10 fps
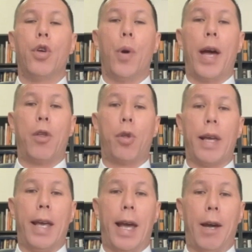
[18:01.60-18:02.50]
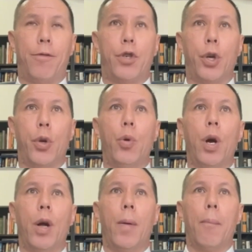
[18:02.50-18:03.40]
you actually have to
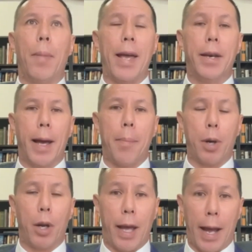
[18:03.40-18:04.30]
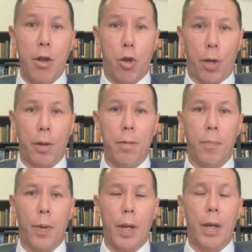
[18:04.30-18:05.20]
make an
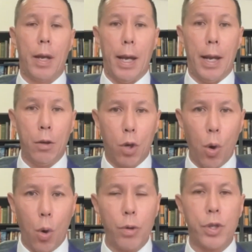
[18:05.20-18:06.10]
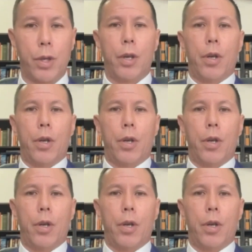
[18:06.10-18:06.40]
application in court